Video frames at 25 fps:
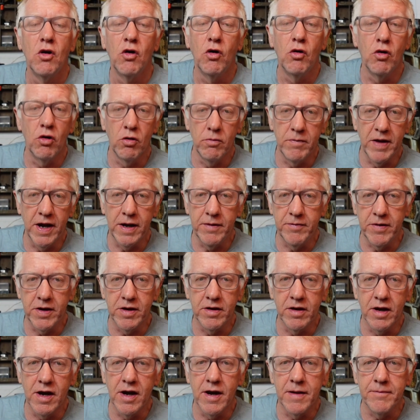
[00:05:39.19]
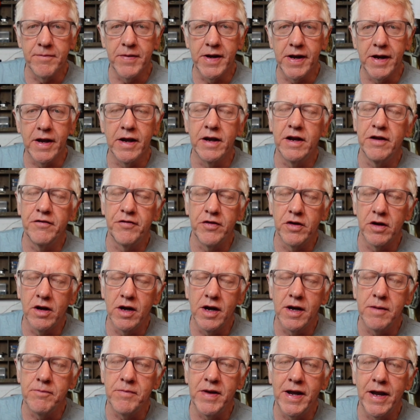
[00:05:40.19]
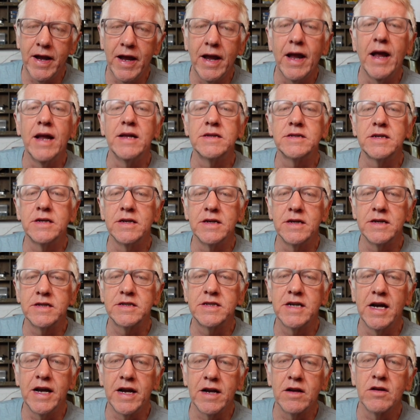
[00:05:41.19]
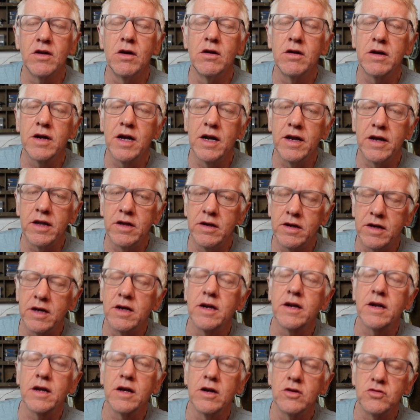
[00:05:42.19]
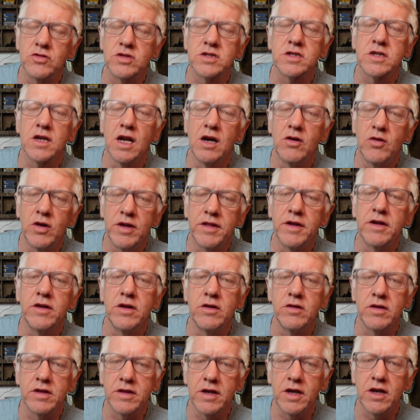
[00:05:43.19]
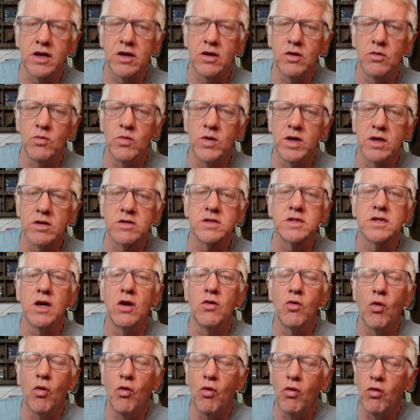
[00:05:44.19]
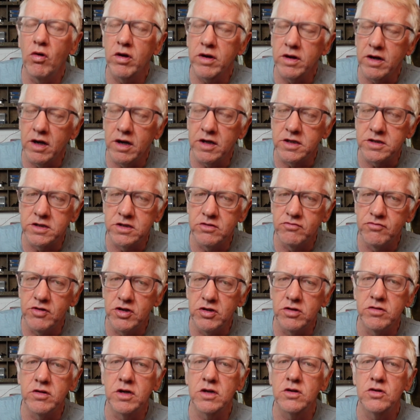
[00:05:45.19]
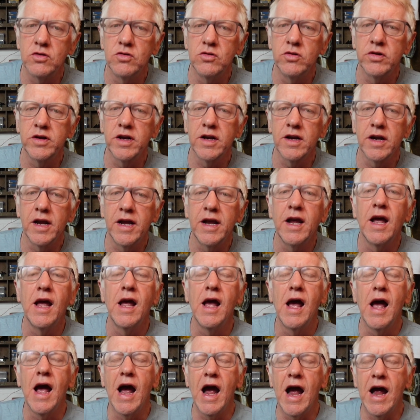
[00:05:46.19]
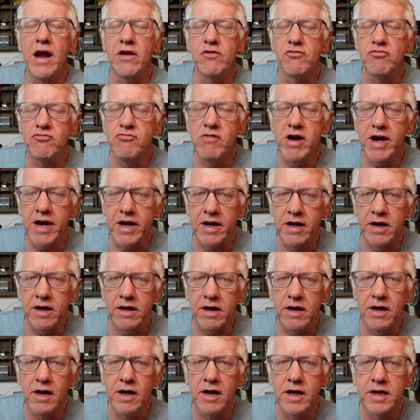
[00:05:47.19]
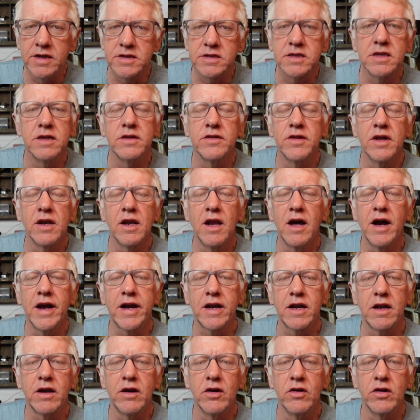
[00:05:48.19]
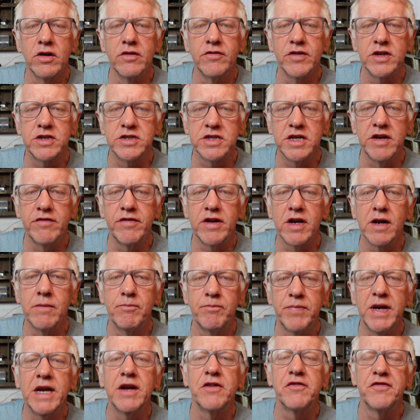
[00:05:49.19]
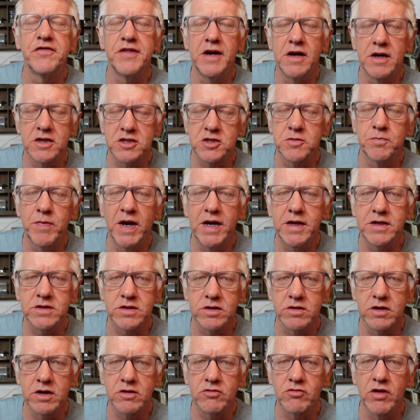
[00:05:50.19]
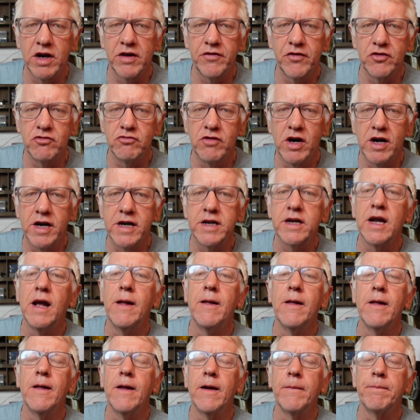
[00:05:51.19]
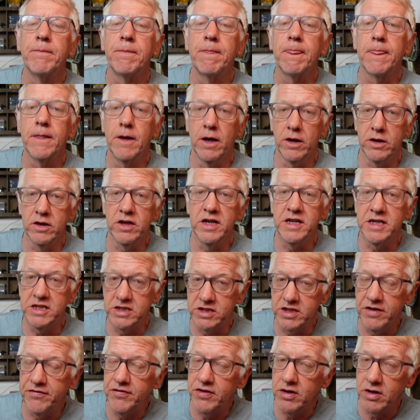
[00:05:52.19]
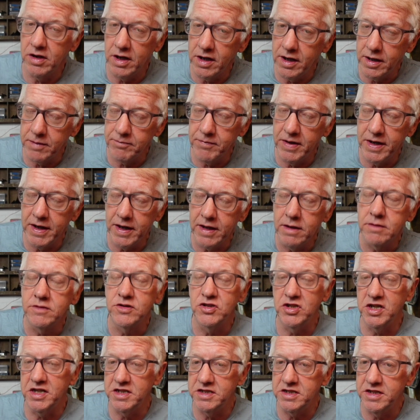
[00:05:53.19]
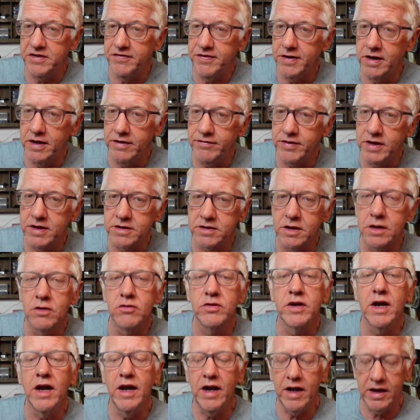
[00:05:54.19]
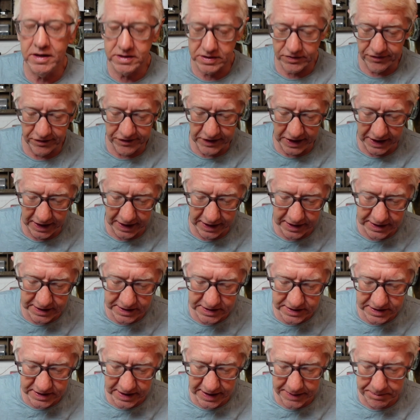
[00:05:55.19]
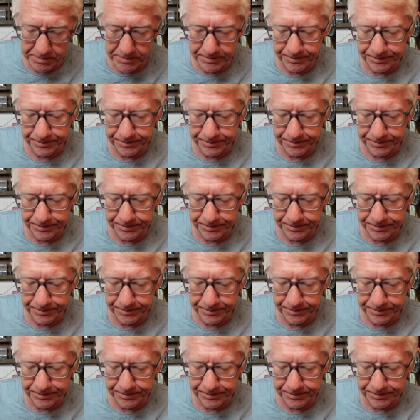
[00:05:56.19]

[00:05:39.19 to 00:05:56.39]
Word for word: Or maybe you're like me. And if you're like me, it's going to take longer. You're going to go slower than you think you will. So organize your route accordingly and recognize that the likelihood of achieving a big, fast pace on a gravel ride at least if you're like me, 65 years old, is fairly slim.